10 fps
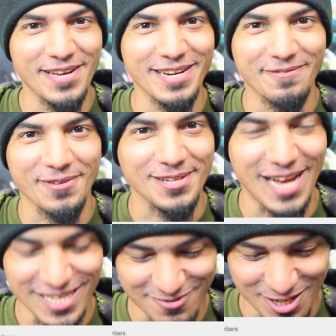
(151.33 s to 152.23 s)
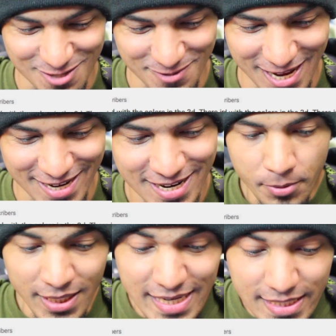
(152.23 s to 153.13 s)
Fitting for the last question we had.
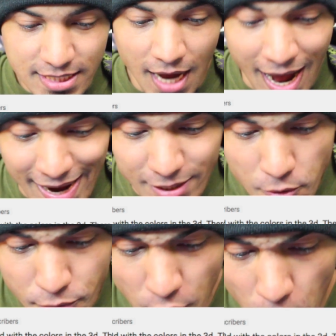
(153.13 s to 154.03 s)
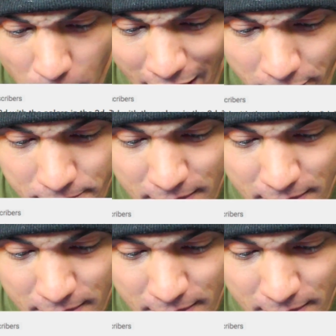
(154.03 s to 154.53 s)
Please, I don't know how to